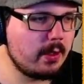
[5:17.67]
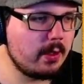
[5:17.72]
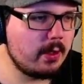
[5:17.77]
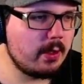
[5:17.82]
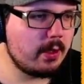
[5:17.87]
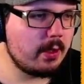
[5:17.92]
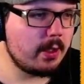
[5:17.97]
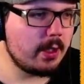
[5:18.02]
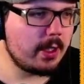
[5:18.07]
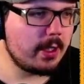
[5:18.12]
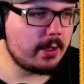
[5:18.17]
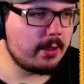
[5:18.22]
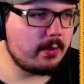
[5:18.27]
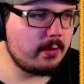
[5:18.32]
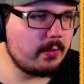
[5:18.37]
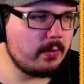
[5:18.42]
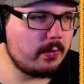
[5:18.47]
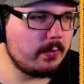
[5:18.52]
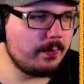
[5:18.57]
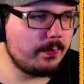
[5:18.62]
Alright,
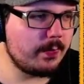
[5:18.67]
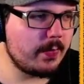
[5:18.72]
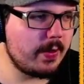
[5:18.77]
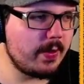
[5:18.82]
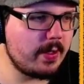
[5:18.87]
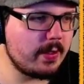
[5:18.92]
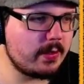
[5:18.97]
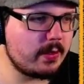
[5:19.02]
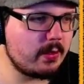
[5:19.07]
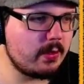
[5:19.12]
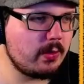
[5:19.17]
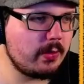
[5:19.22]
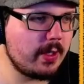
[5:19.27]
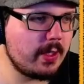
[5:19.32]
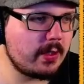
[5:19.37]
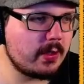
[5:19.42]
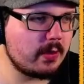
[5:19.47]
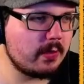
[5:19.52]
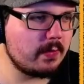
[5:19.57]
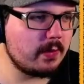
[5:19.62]
cool. And there's 2
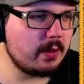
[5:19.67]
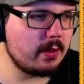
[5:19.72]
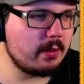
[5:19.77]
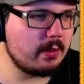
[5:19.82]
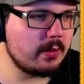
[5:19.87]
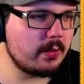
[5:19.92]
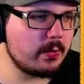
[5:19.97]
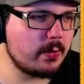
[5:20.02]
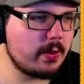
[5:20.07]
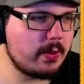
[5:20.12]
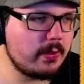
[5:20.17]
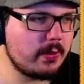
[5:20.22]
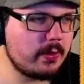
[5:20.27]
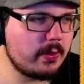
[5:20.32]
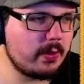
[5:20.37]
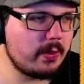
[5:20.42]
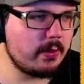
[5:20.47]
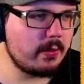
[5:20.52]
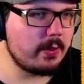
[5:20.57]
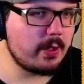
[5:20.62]
legs over here as well,
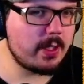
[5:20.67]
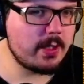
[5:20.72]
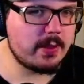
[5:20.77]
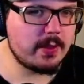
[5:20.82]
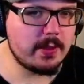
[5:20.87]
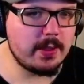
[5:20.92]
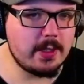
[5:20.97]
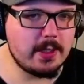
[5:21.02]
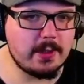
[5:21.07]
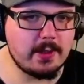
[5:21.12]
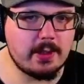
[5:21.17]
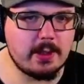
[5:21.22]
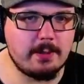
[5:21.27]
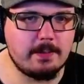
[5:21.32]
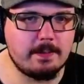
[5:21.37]
so nice and easy.